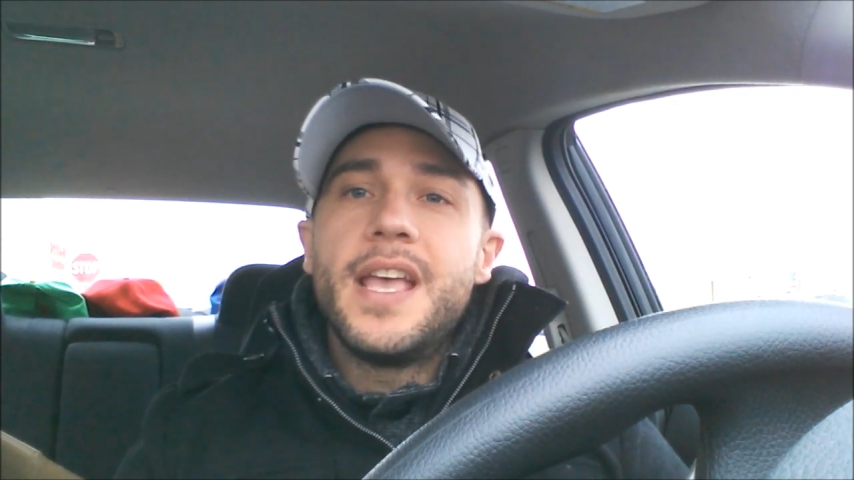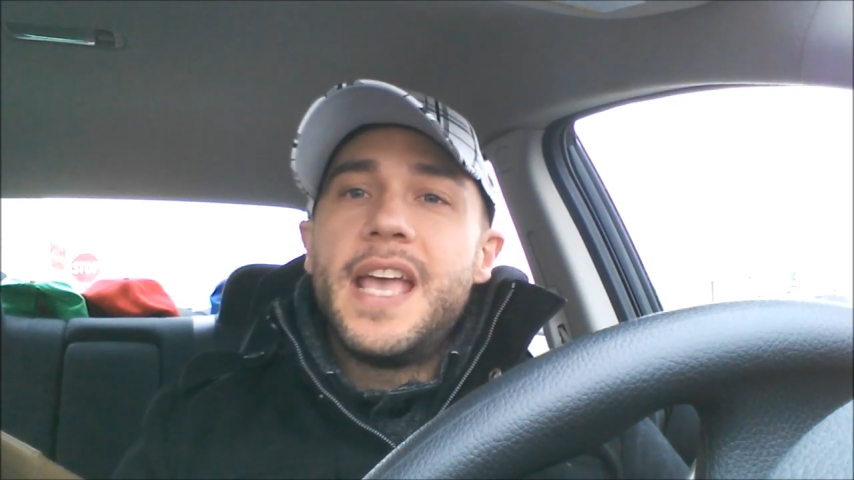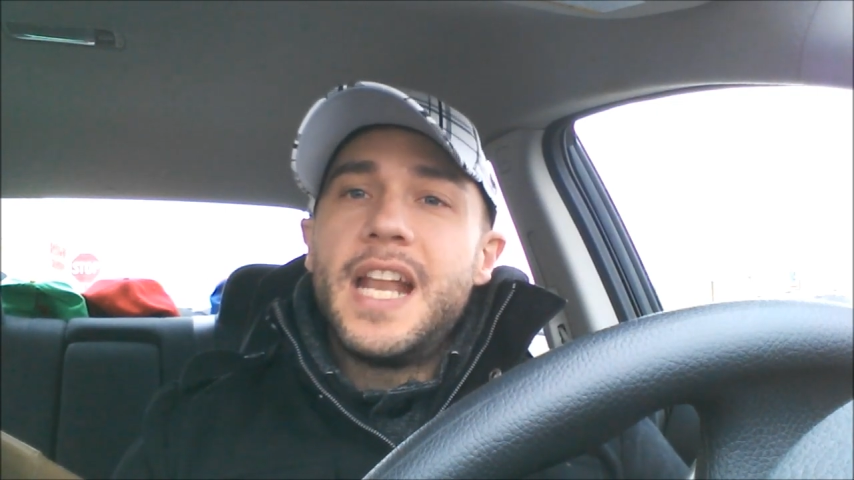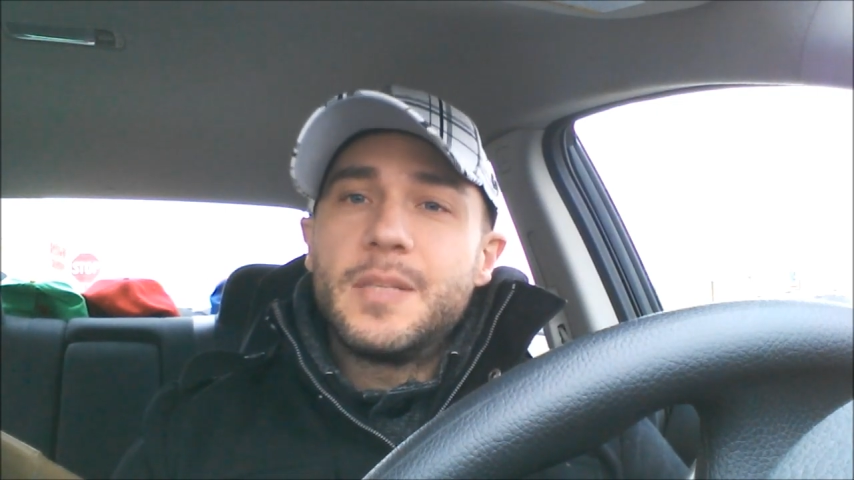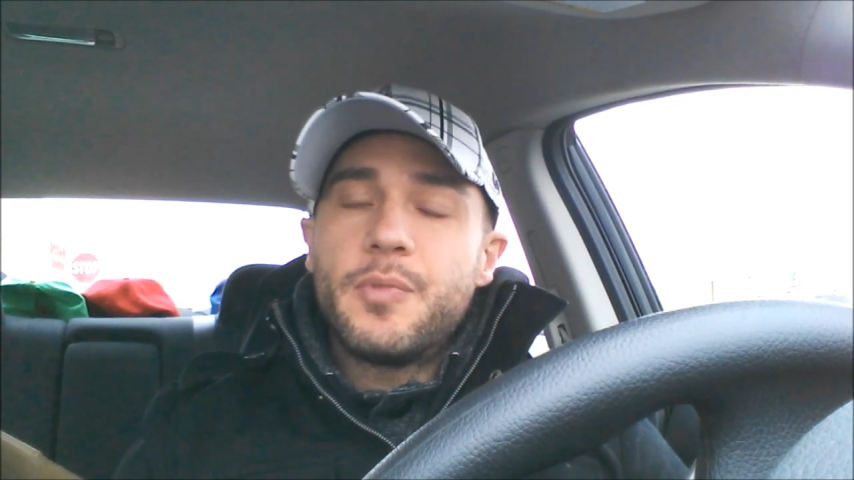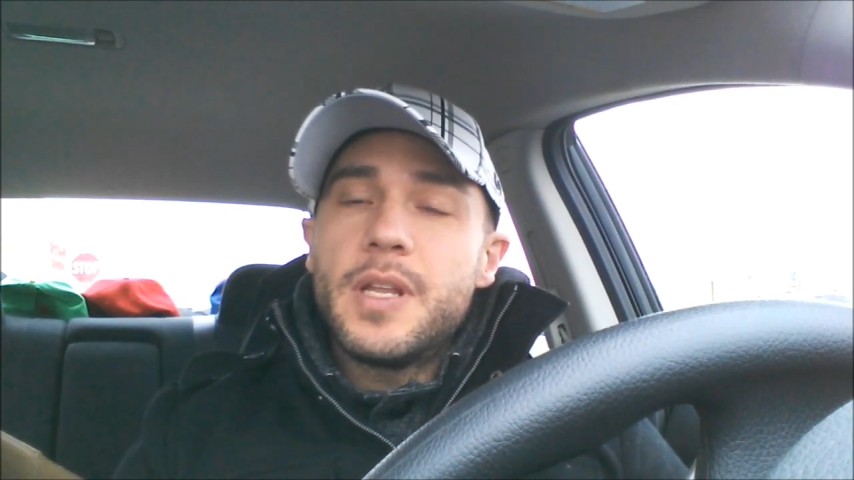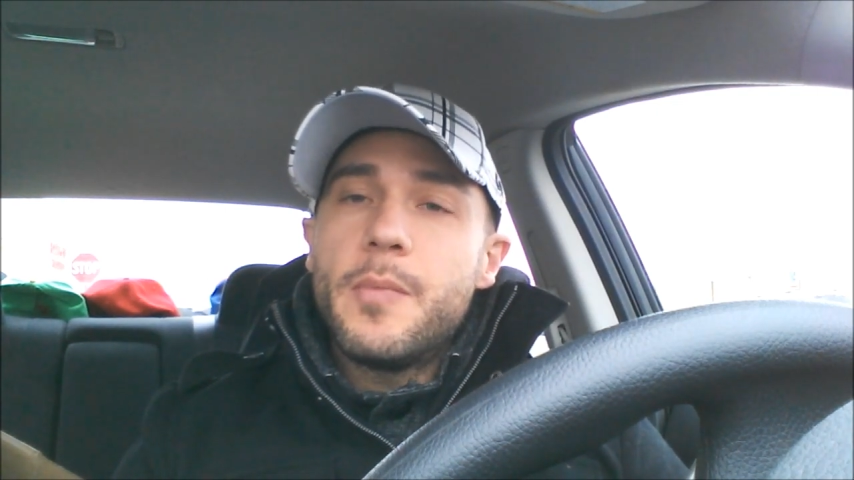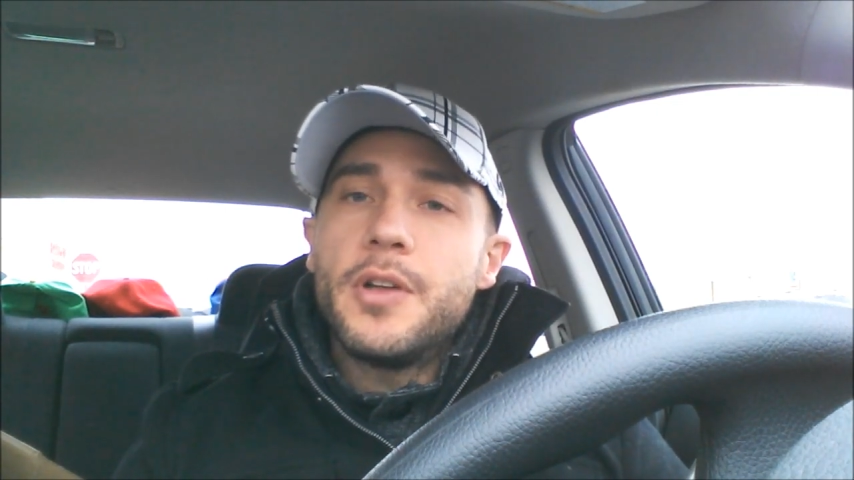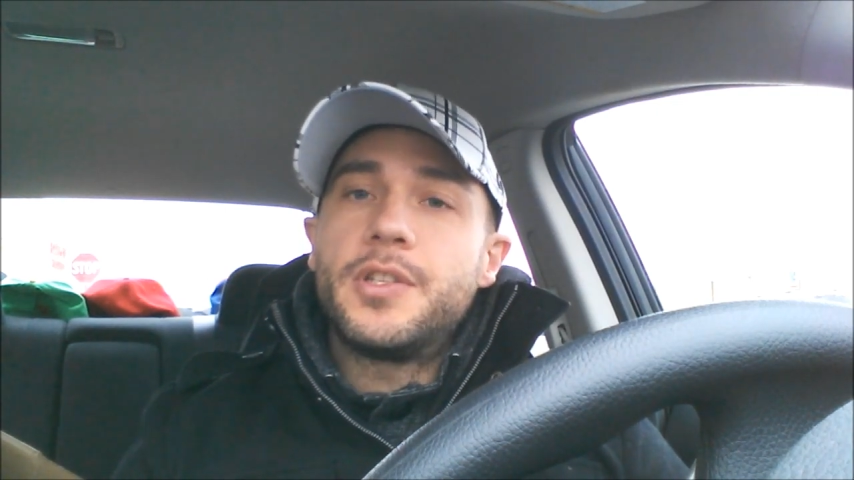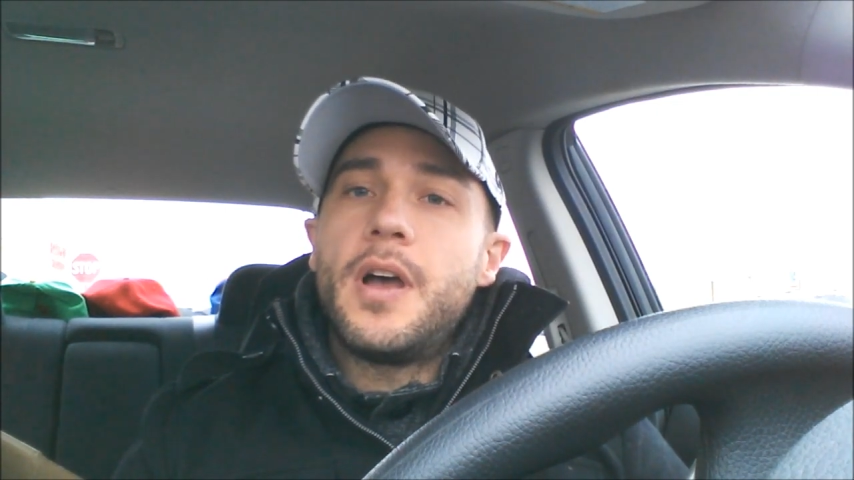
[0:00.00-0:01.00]
And it's pretty
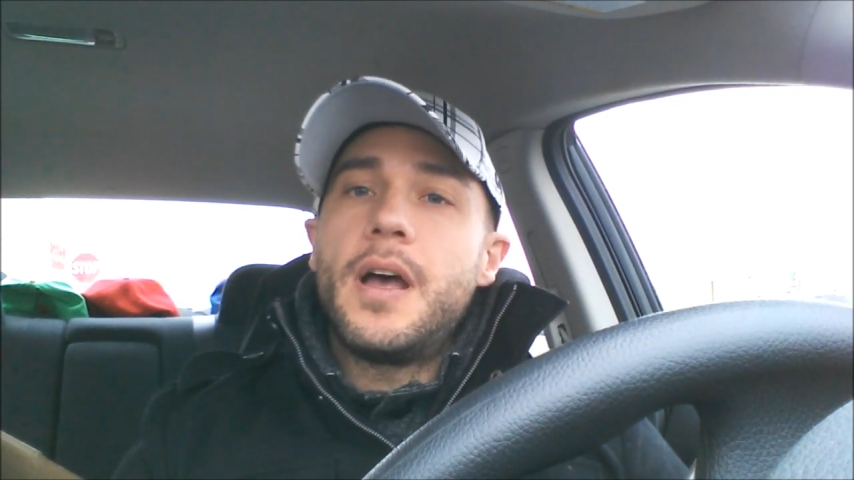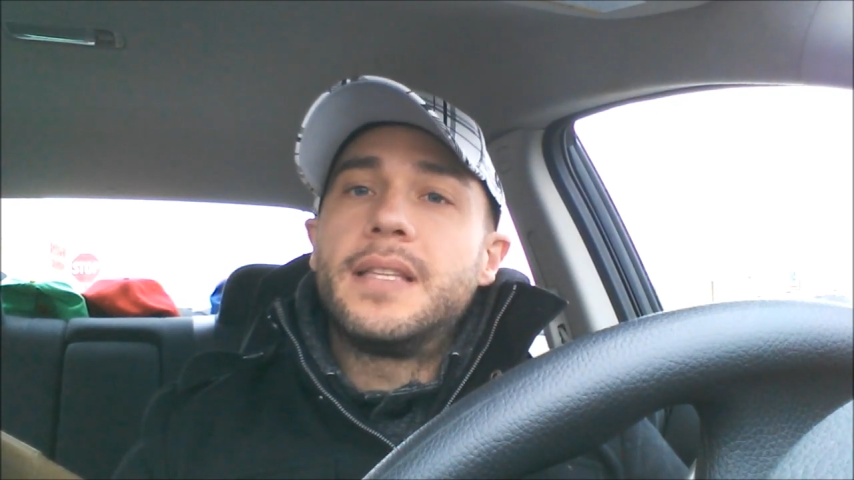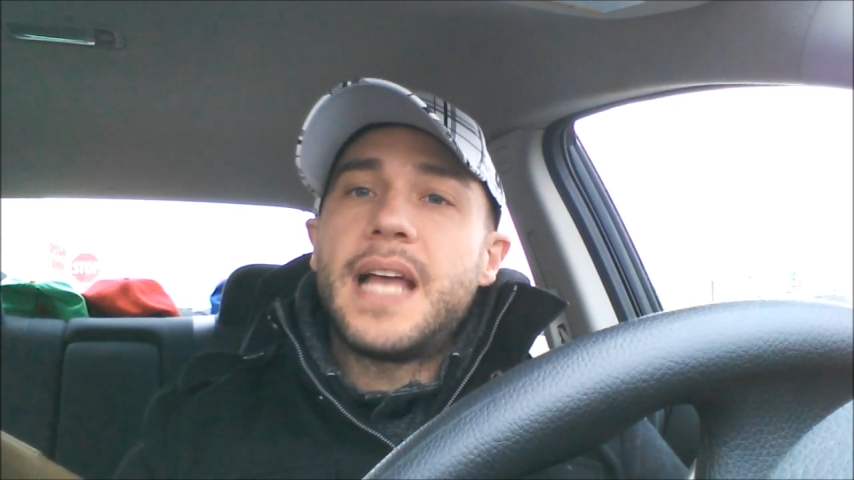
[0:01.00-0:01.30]
much a